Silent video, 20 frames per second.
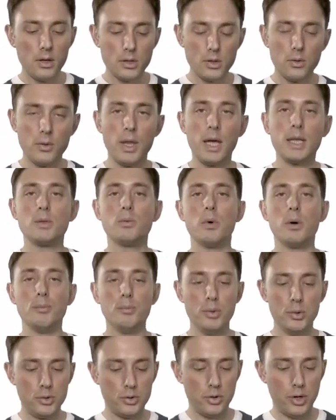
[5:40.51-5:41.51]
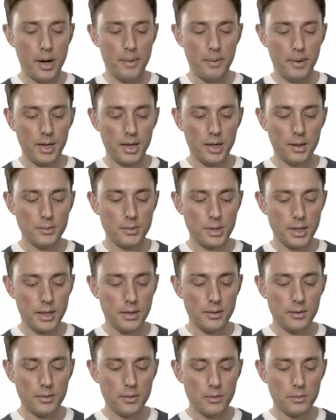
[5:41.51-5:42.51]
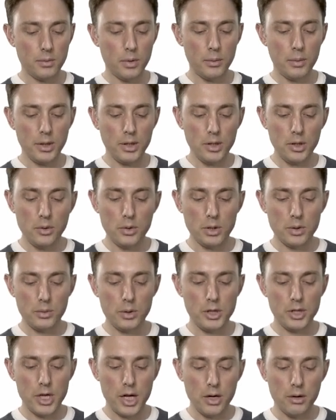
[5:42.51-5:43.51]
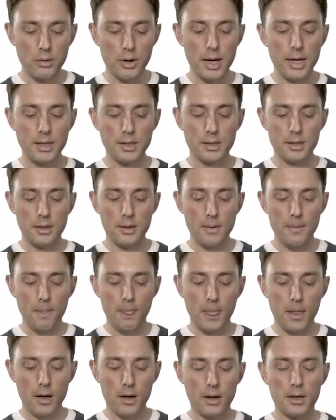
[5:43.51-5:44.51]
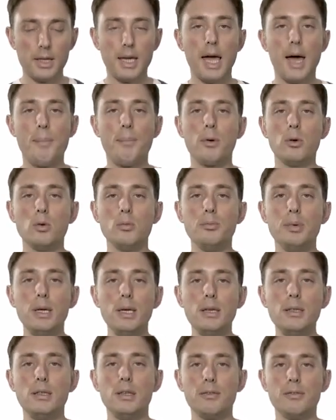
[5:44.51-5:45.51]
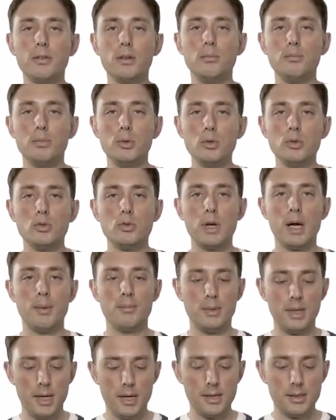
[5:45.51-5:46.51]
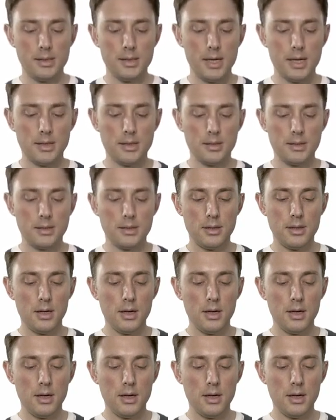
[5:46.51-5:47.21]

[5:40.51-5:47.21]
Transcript: So that's where bootstrapping comes in. What we do is we generate capital B different bootstrap data sets.